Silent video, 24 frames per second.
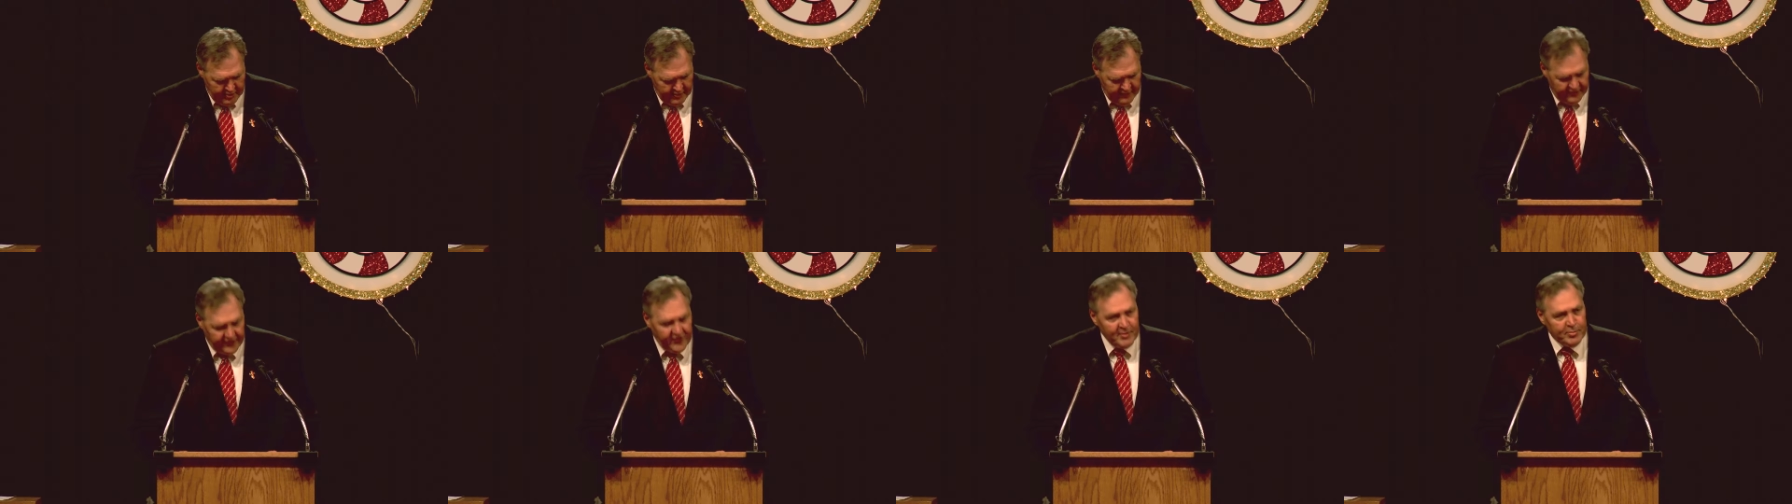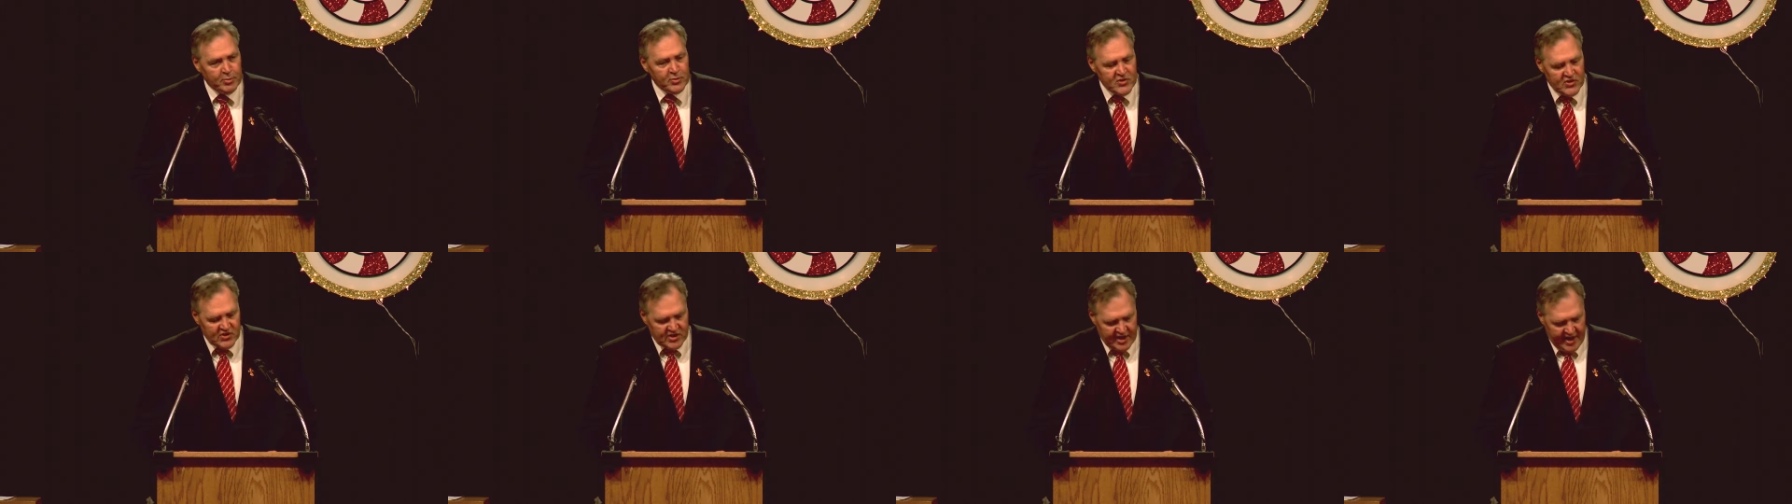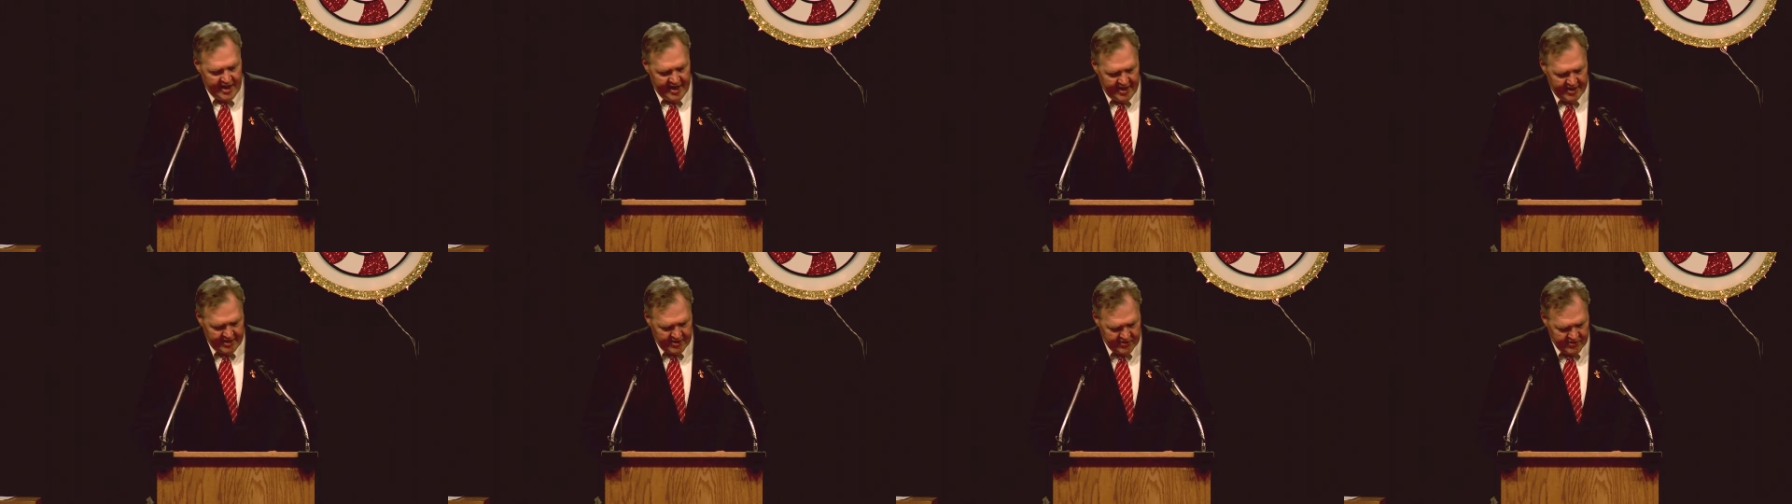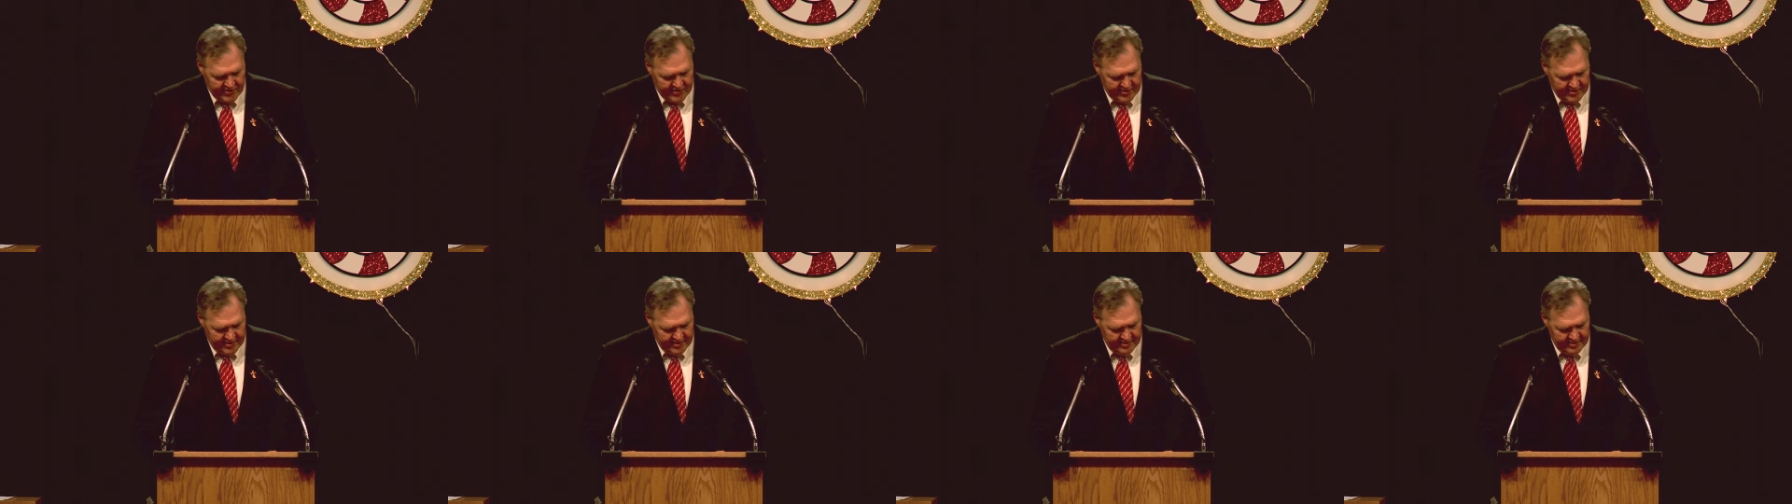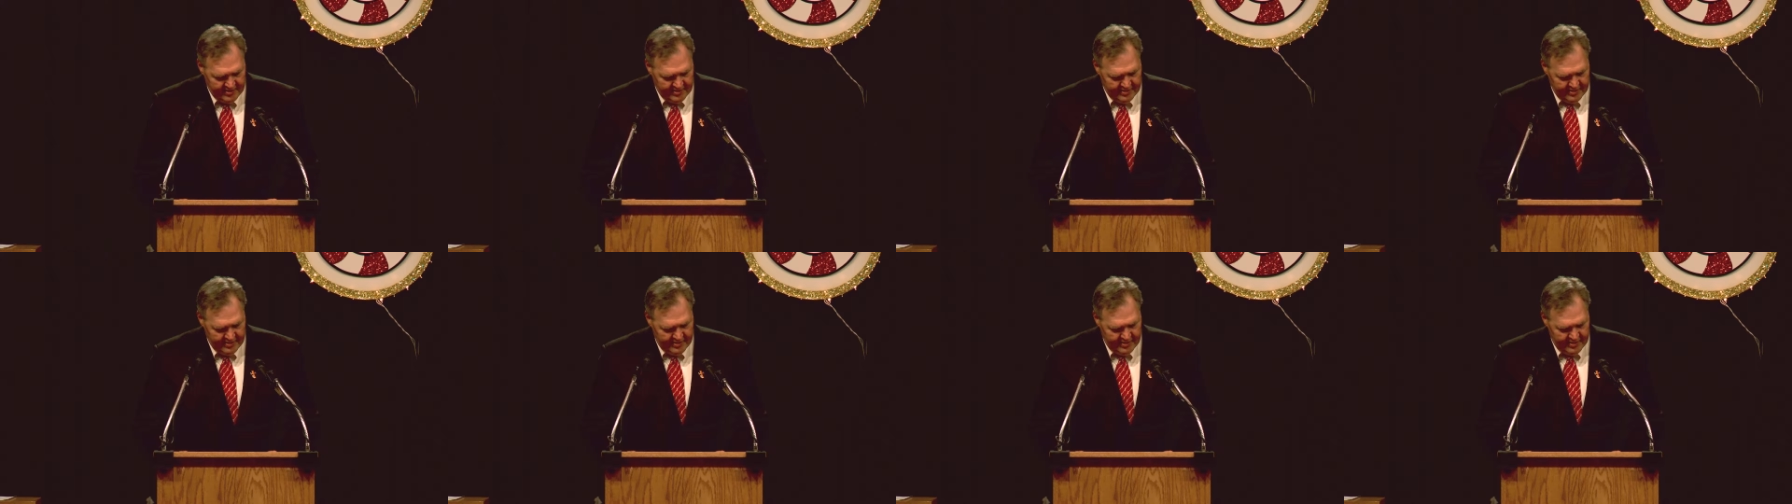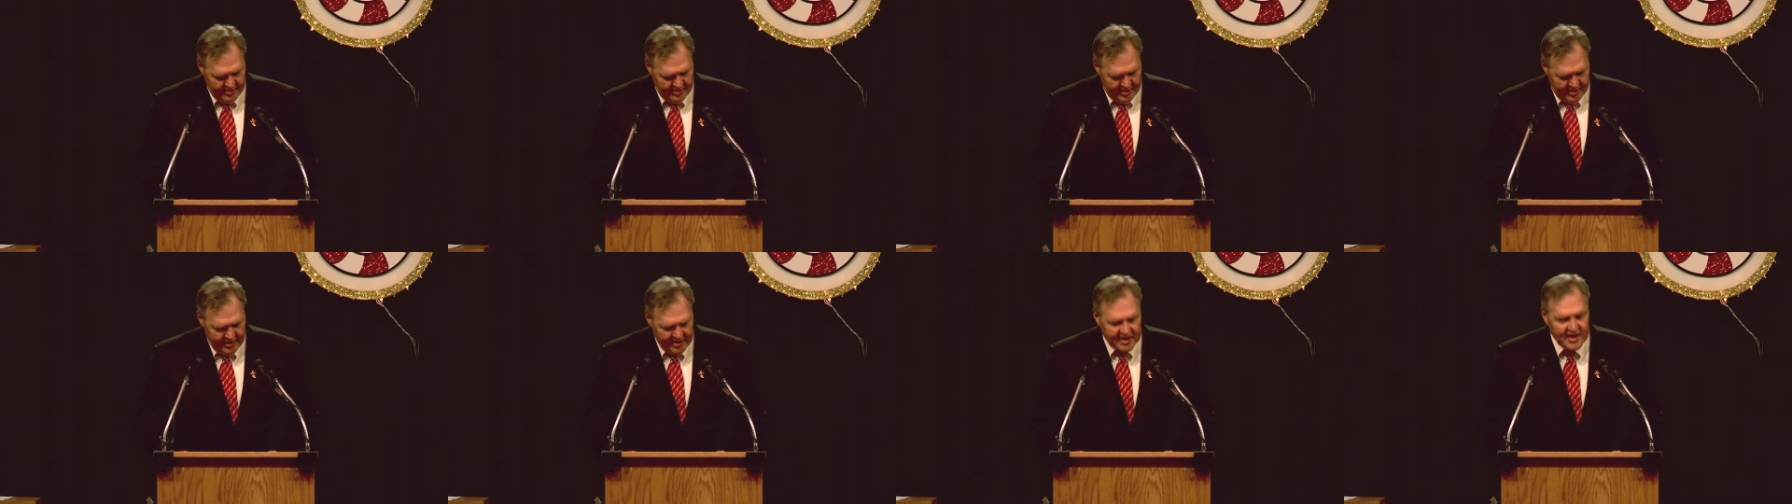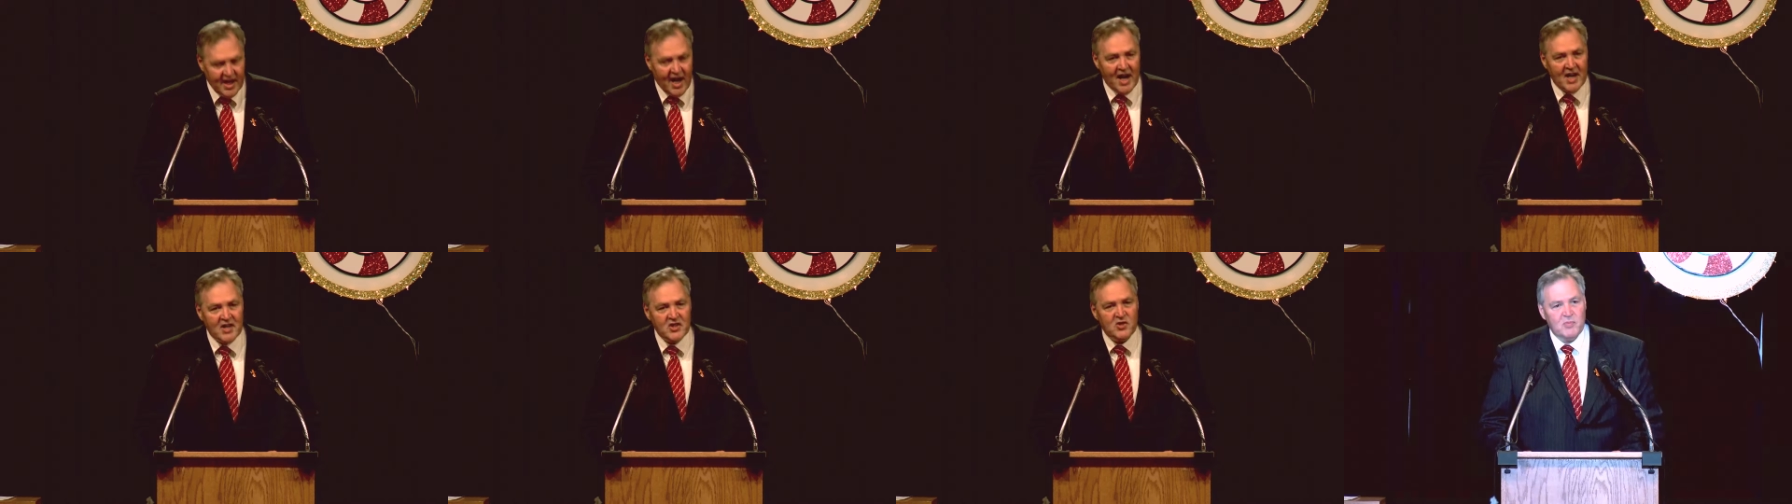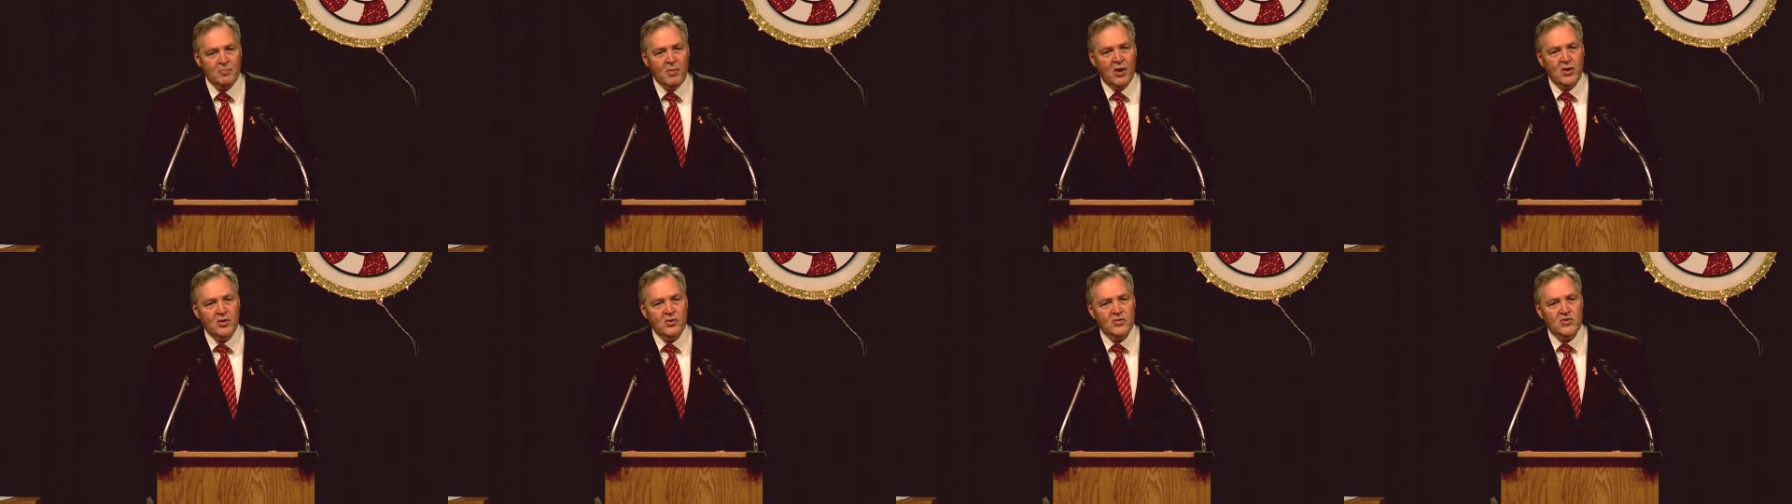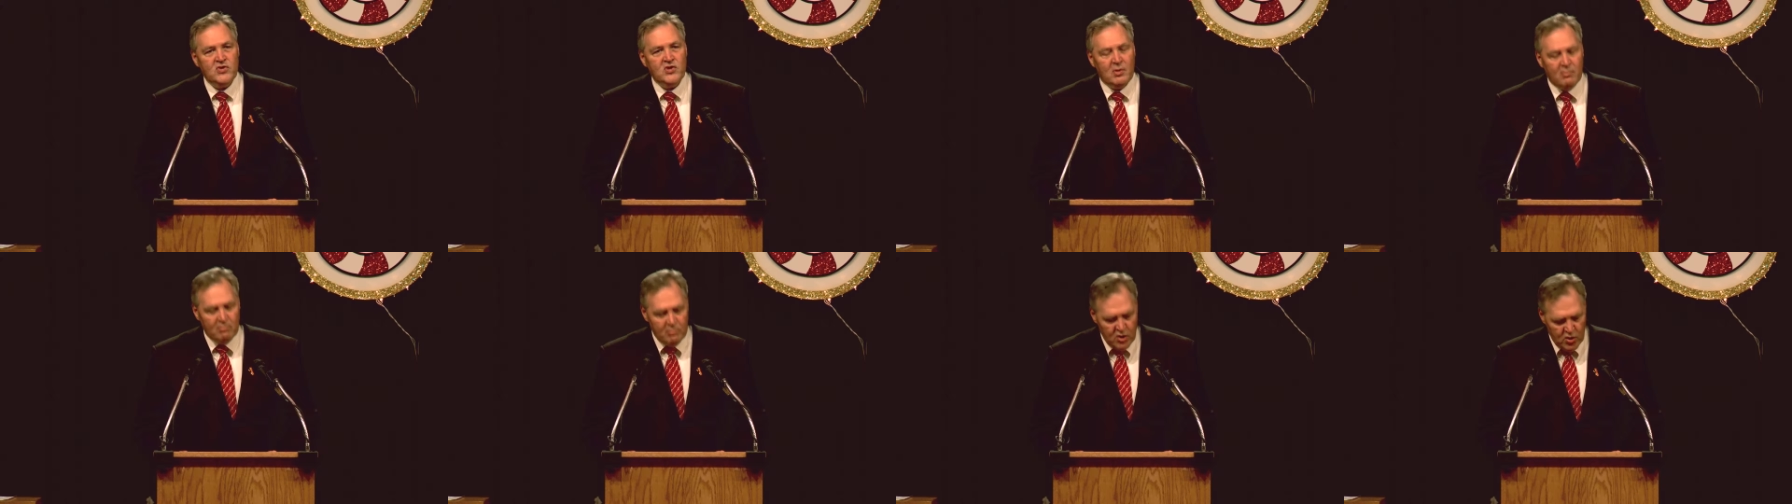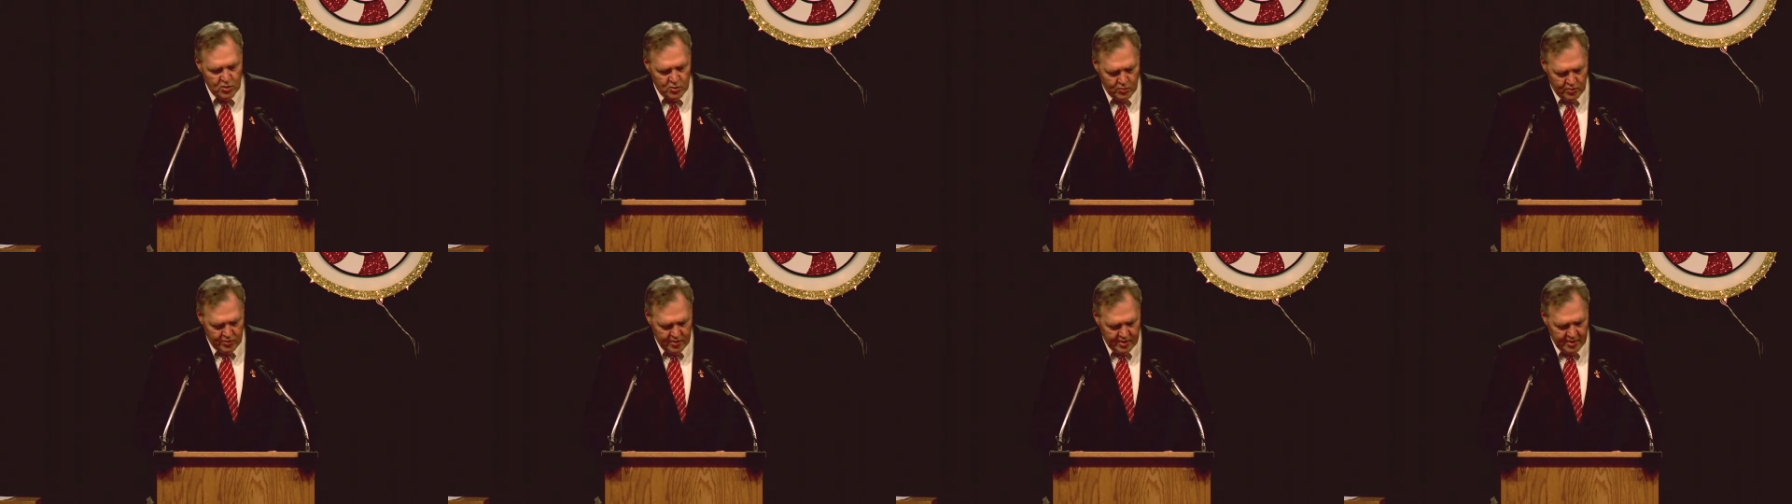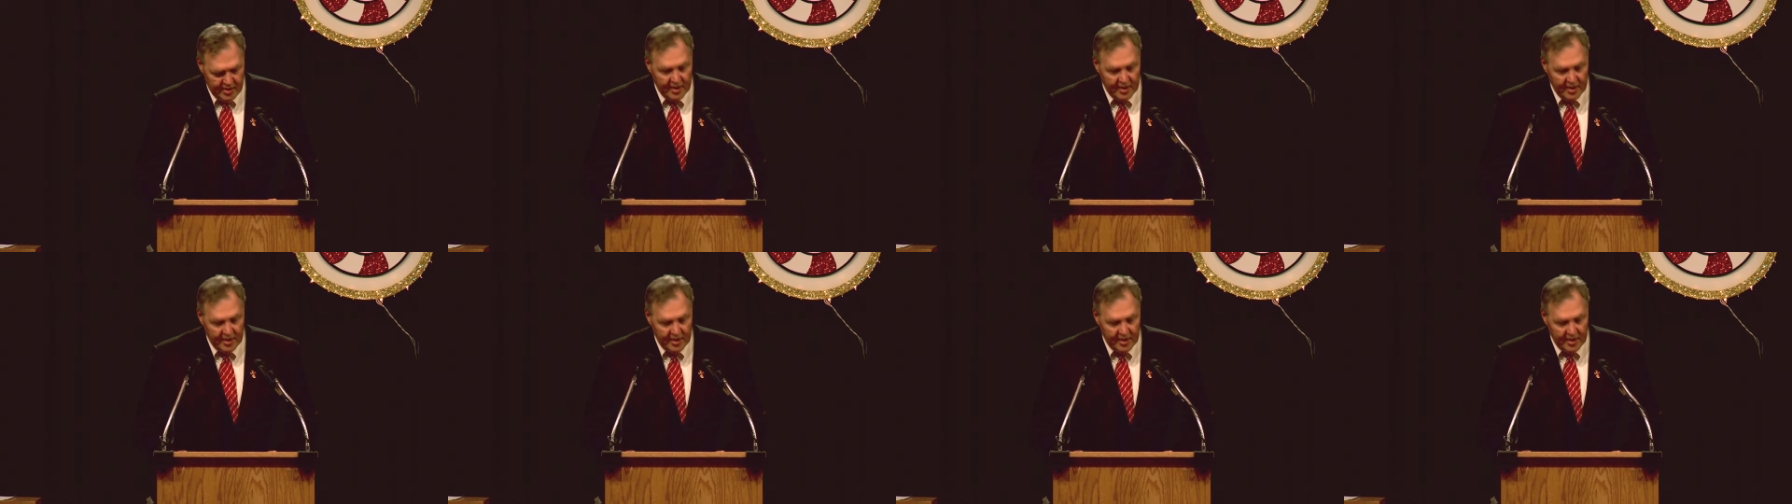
Fibblestacks, and Cosmo's Moon.